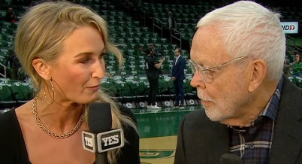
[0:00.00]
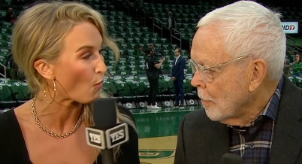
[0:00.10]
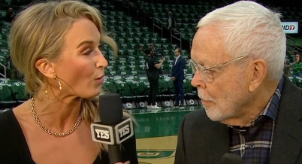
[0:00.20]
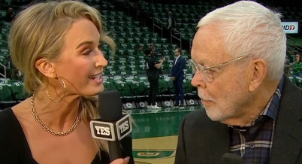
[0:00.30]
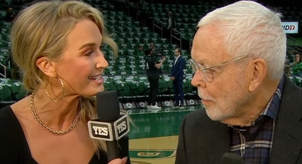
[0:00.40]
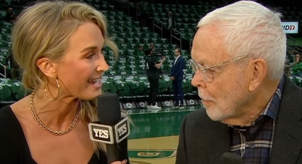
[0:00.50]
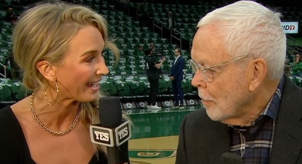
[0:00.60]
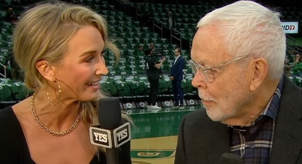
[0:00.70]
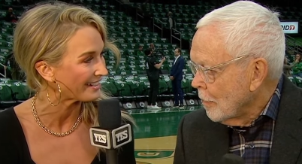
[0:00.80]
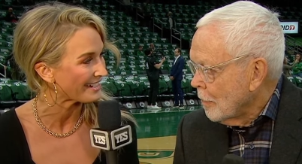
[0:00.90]

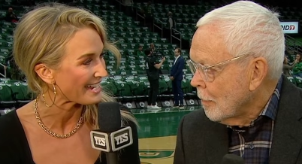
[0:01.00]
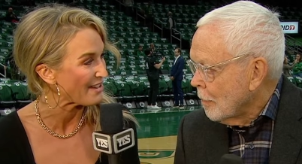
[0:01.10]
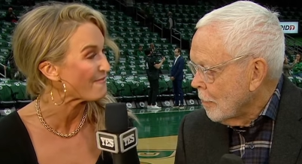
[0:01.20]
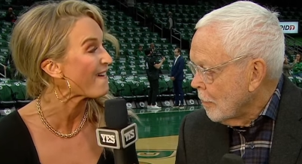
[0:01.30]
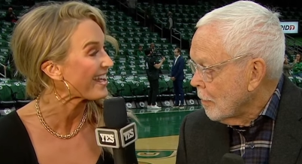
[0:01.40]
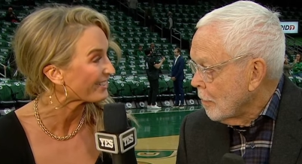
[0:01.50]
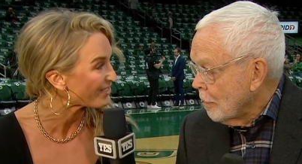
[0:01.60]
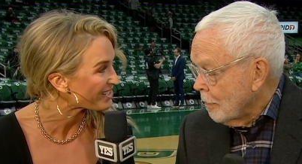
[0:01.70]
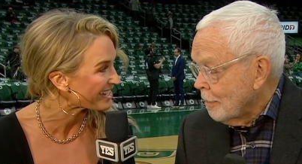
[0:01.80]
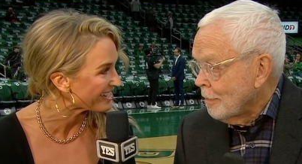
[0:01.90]
Speaker 1: 42nd and final
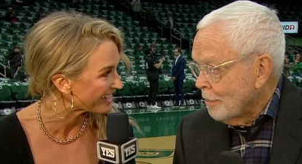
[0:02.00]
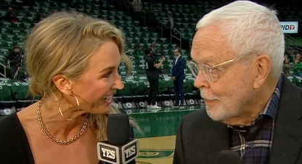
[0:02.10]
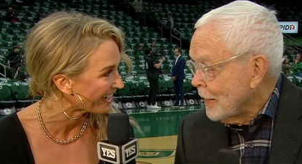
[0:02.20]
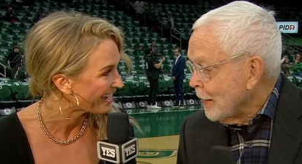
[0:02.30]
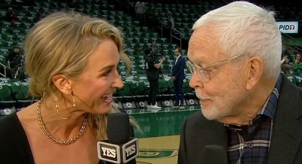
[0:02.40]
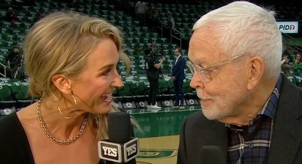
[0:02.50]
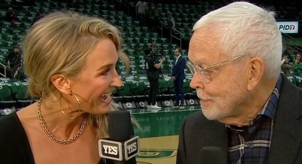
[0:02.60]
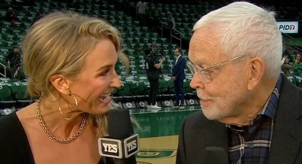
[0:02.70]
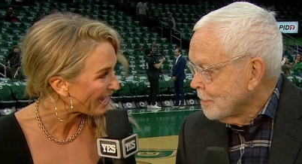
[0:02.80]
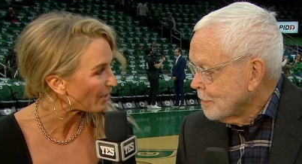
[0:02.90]
season
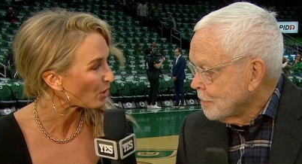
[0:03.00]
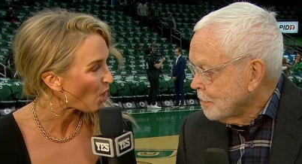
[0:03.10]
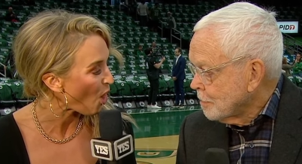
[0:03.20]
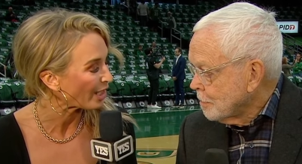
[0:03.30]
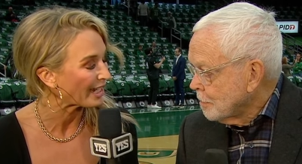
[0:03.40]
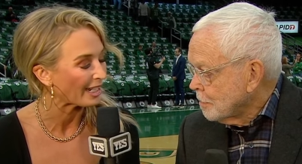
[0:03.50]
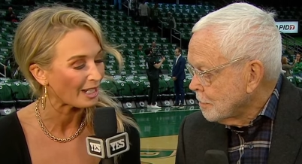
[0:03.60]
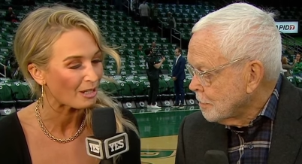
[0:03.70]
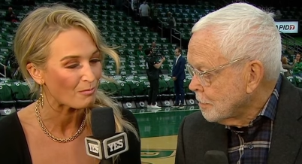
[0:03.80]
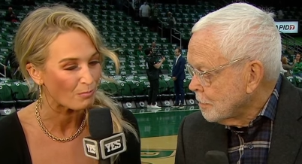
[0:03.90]
here calling
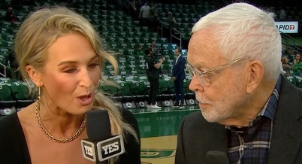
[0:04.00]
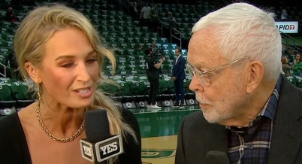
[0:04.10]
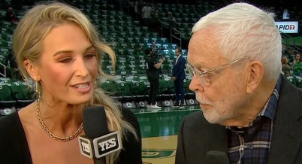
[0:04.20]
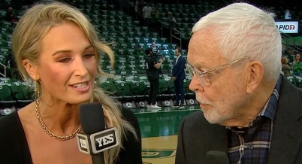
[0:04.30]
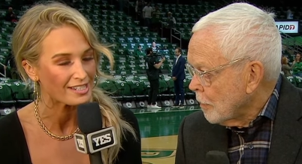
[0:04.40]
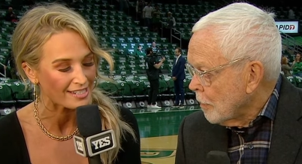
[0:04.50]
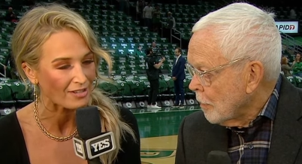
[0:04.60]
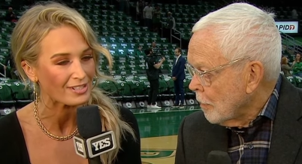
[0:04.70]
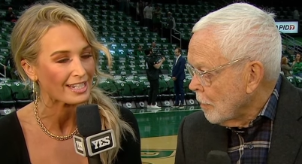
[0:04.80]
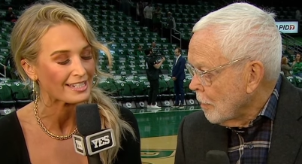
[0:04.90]
Boston
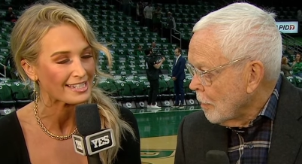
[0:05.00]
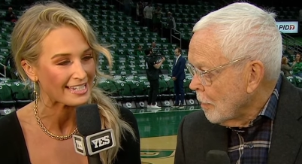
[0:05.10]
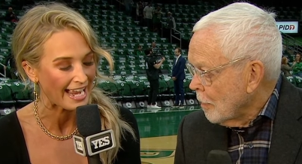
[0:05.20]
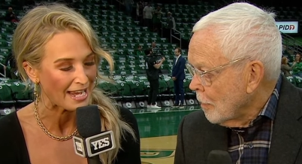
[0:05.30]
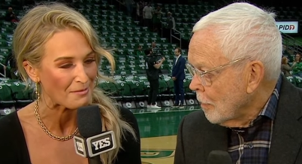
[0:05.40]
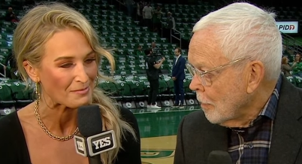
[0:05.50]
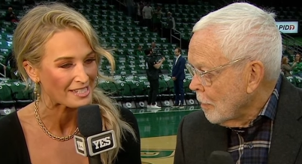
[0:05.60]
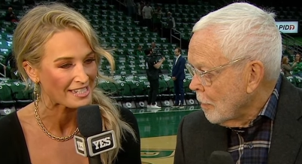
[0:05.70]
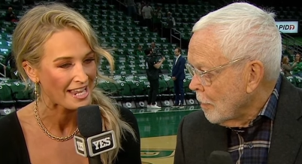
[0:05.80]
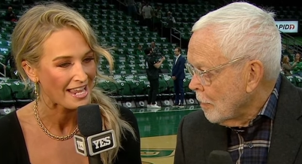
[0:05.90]
Celtics
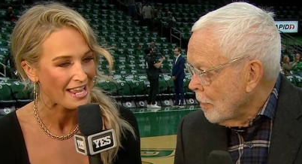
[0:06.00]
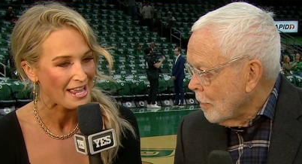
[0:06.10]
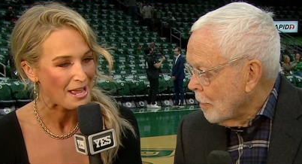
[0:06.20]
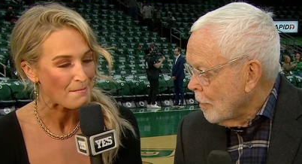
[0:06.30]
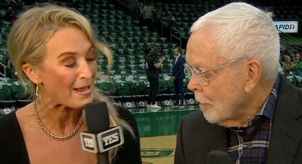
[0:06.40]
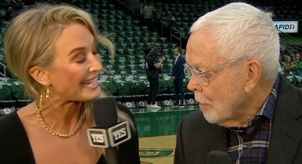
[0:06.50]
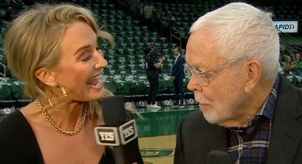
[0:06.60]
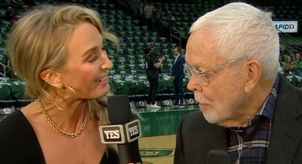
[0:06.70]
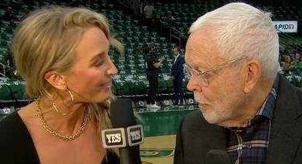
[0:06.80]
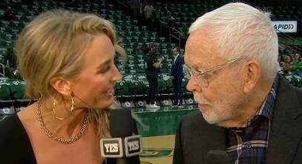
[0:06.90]
games. Mike,
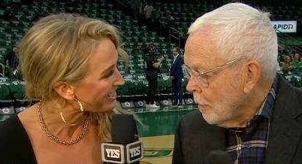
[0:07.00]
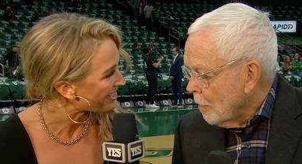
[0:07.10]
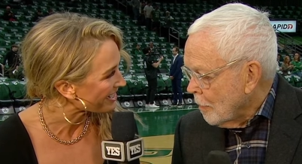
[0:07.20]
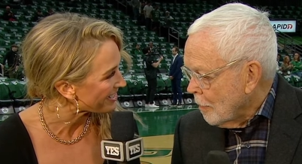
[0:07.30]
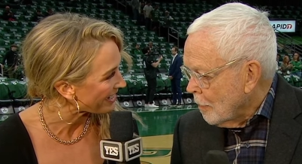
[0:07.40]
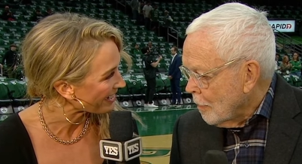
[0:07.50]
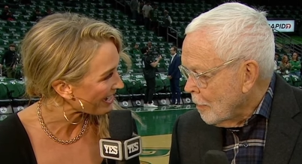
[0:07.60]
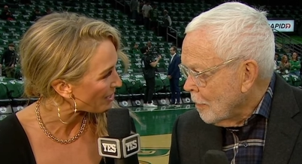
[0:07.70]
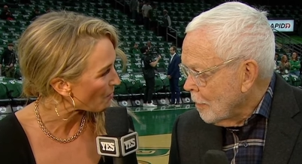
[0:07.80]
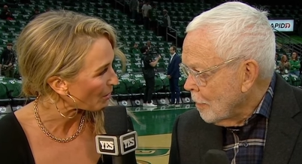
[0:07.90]
entering this season,
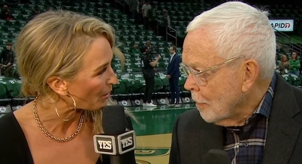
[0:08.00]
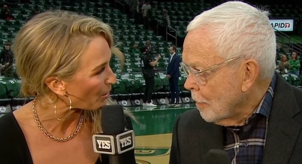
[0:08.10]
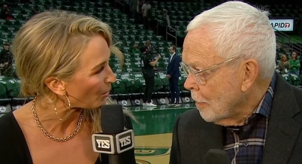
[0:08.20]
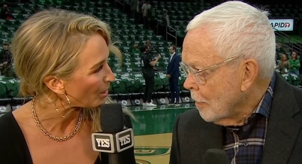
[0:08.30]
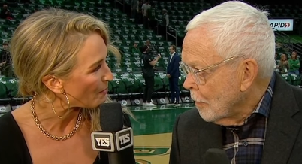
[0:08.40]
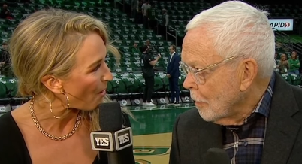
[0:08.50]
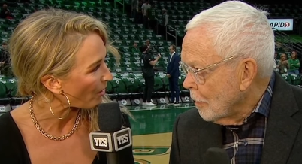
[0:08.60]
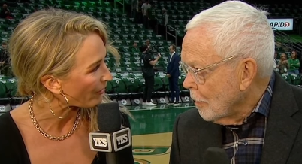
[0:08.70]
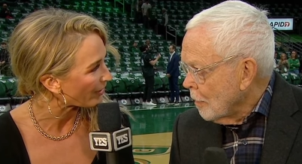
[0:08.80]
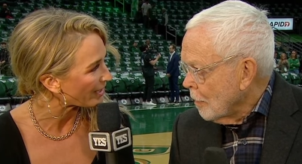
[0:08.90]
I know we're at the early
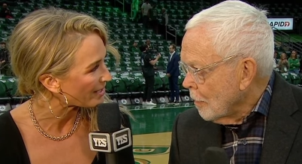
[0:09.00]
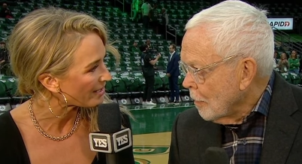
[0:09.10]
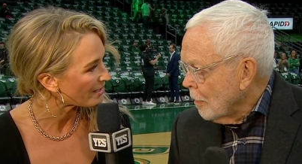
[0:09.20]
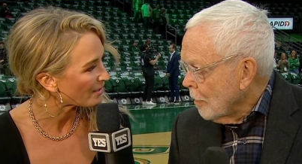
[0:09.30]
part of it.